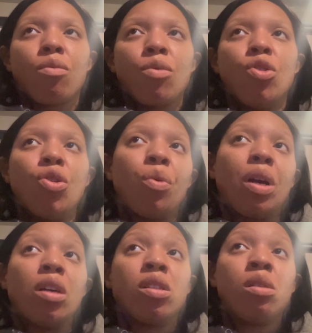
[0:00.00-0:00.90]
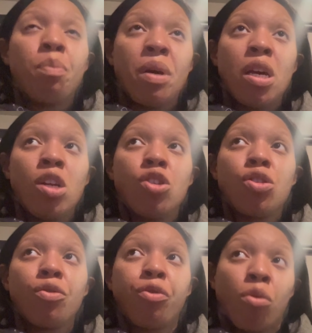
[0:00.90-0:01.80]
doing a speech
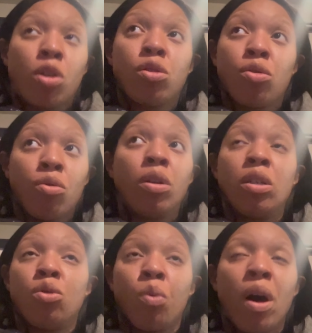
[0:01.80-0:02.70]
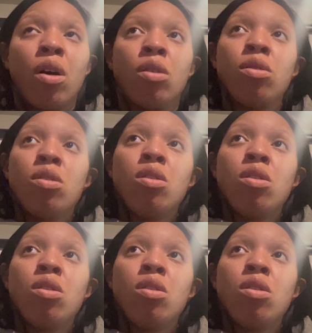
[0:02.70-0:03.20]
for school as well,